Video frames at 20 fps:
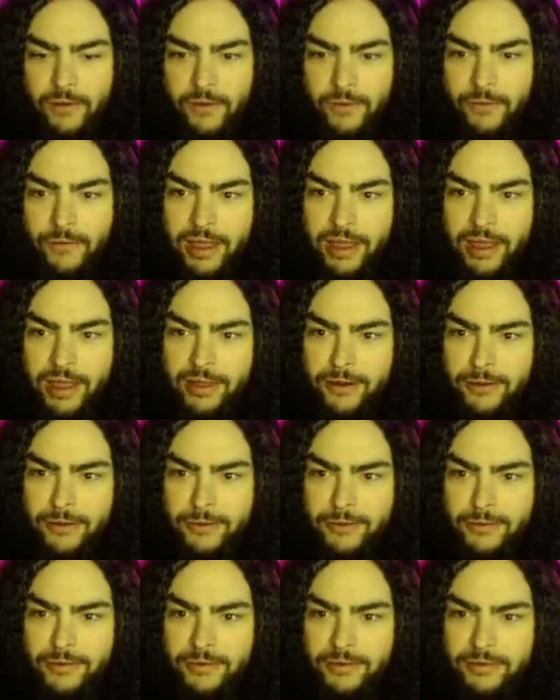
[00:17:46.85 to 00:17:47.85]

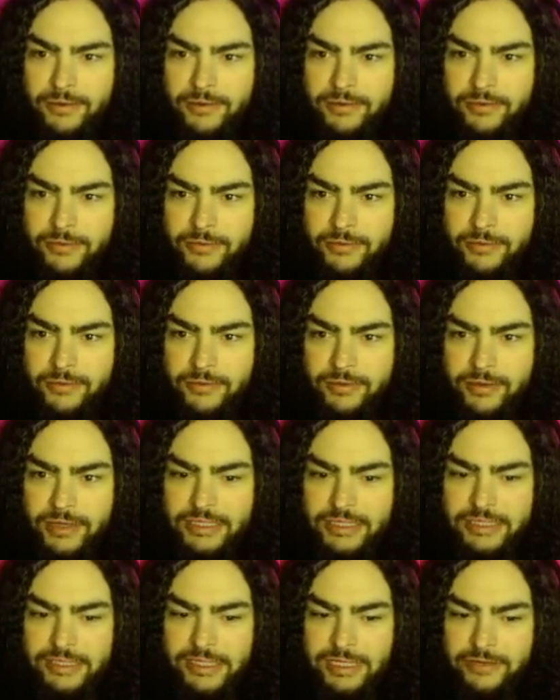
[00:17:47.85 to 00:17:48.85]
Wow. A
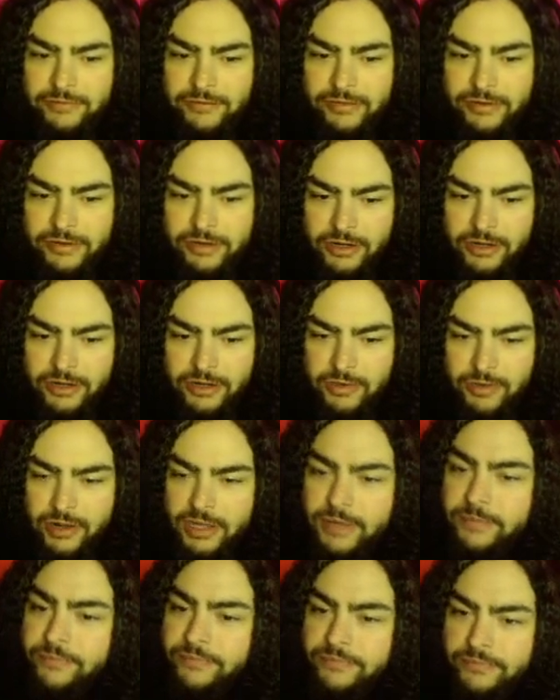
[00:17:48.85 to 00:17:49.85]
sliver. You know
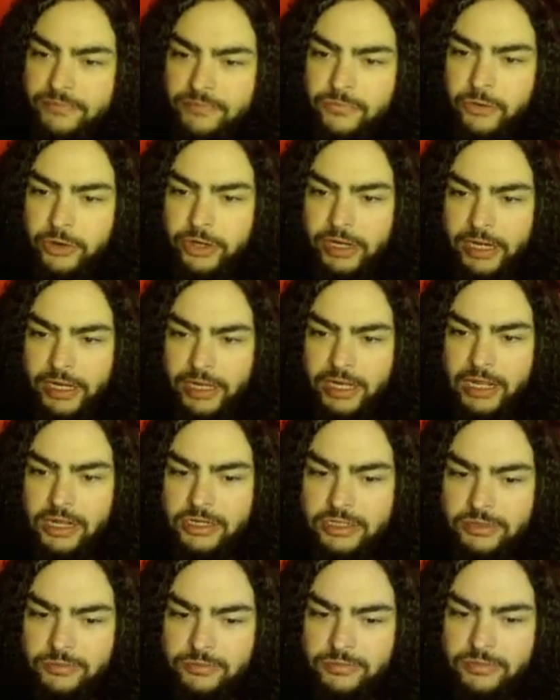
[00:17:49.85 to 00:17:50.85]
what? We're gonna
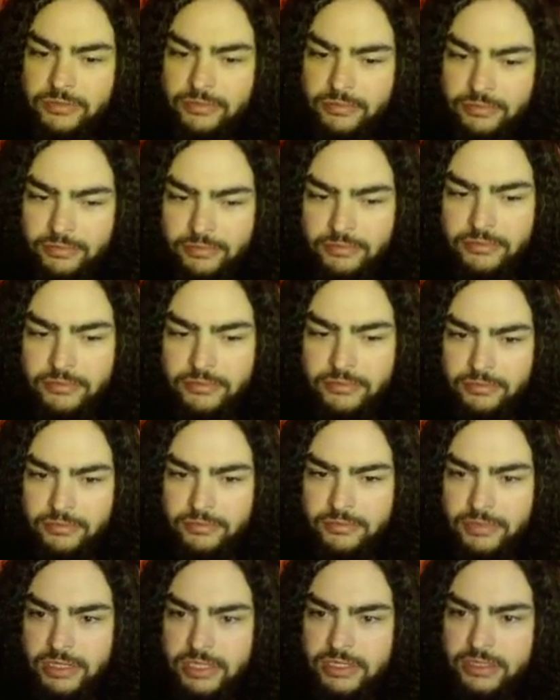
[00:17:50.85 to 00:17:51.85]
catch him.
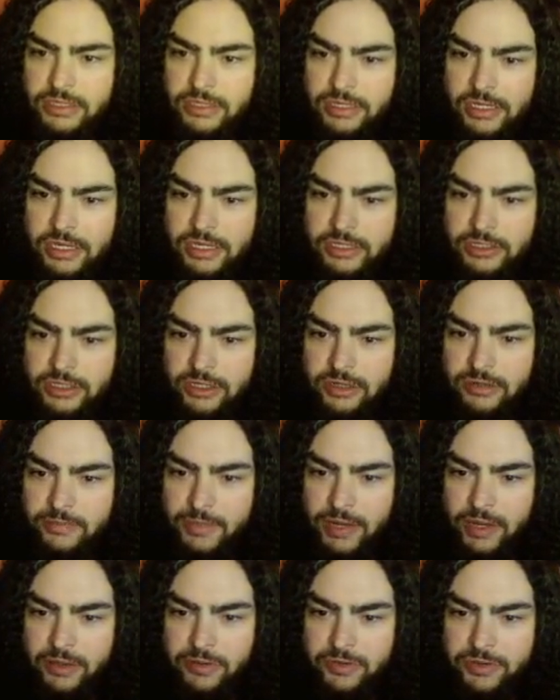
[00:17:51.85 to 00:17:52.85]
He's a, he's good
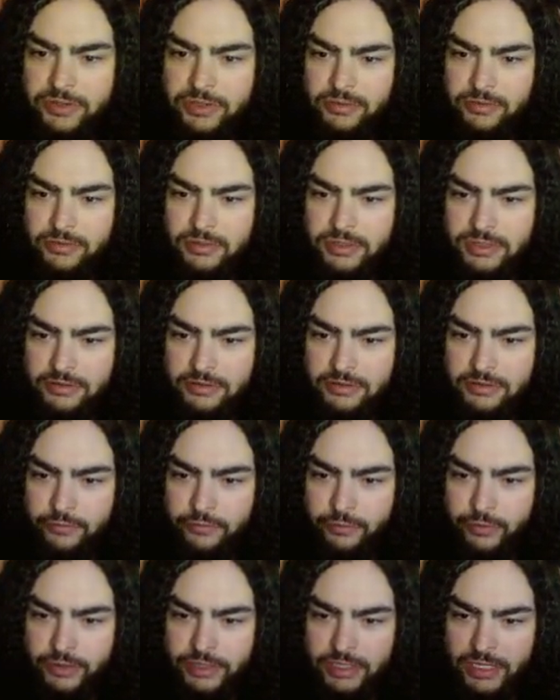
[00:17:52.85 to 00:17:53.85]
meowth to to
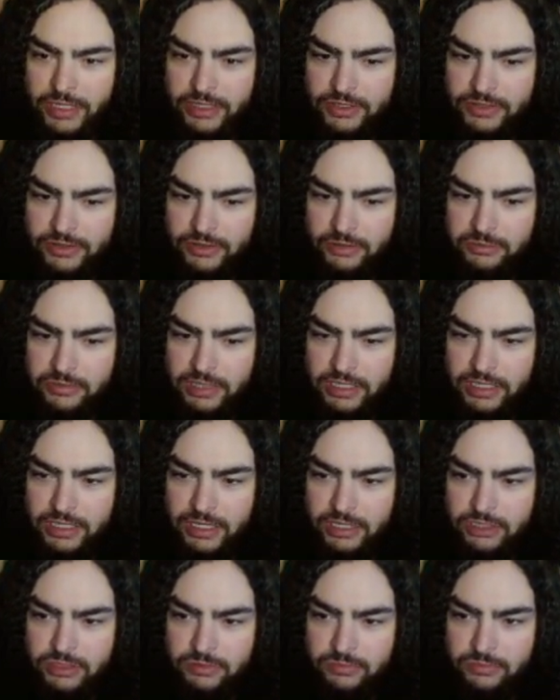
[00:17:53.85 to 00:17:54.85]
avoid that, so I'm gonna
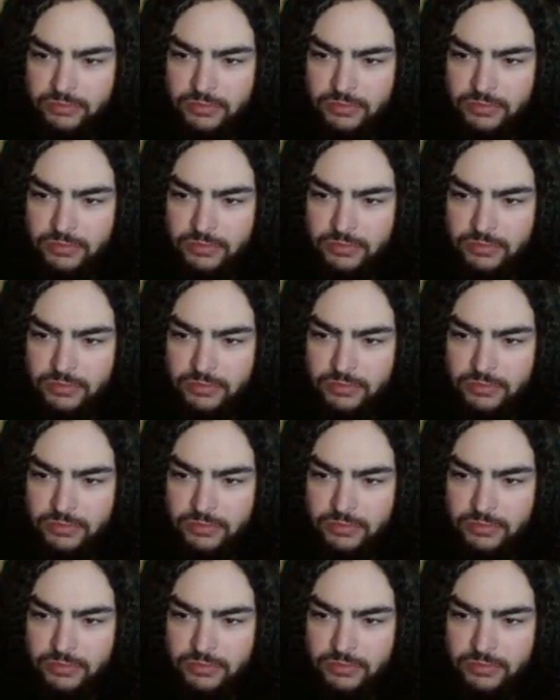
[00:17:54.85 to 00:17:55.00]
catch him.